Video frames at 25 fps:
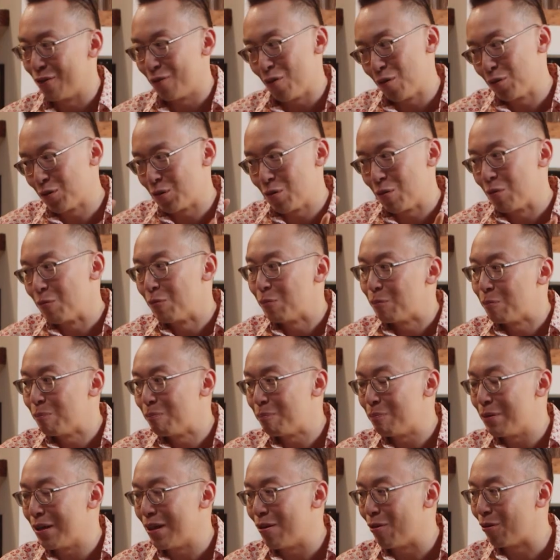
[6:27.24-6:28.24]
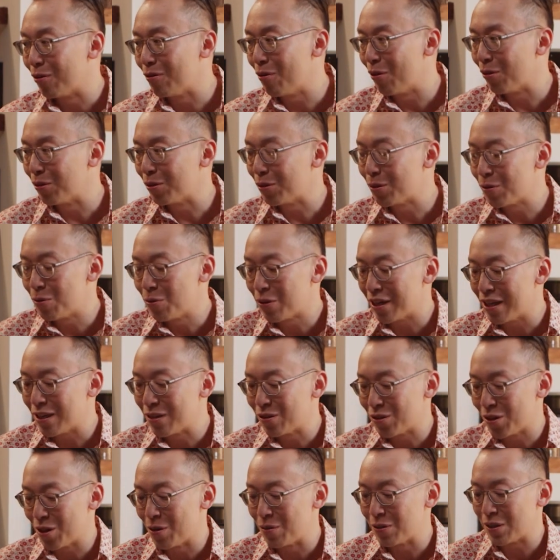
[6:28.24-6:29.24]
you've also been on
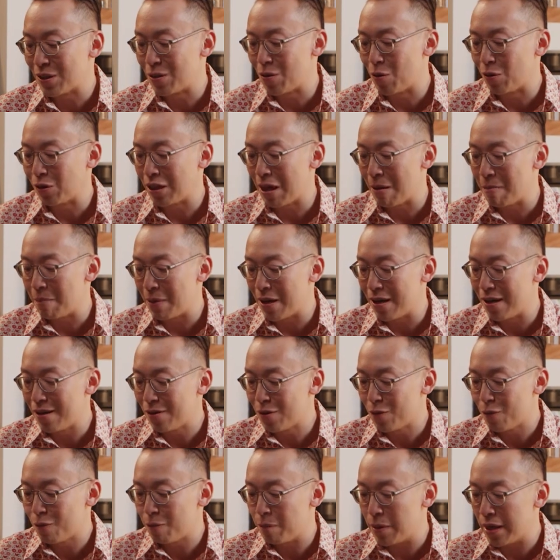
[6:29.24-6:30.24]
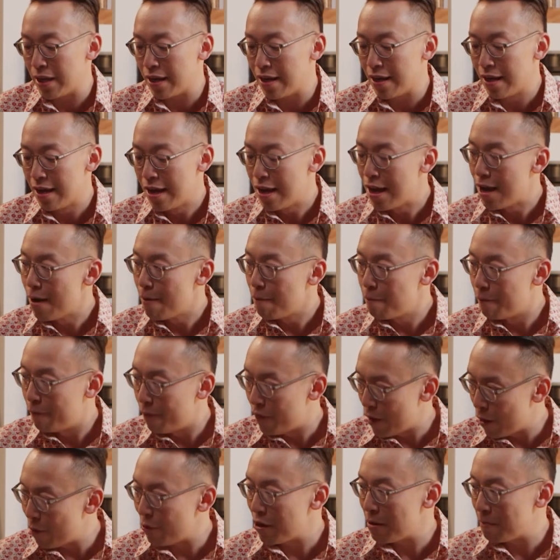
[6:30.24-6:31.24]
cooking shows and all that, but you've been
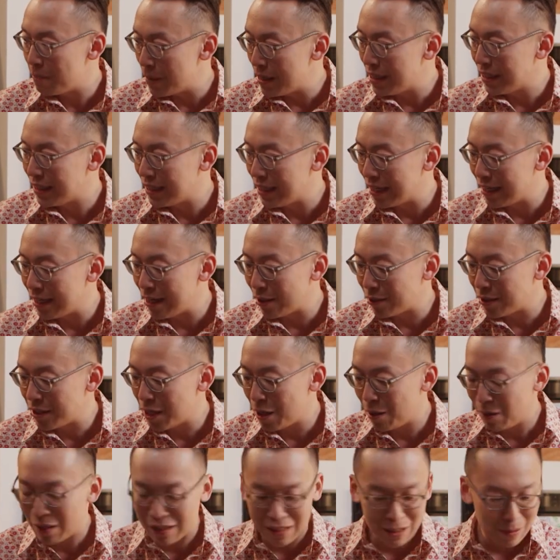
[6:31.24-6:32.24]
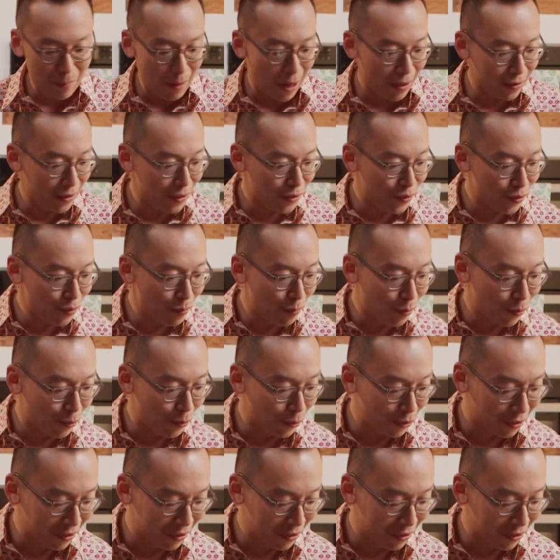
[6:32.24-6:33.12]
very busy. Now, tell us about this new book.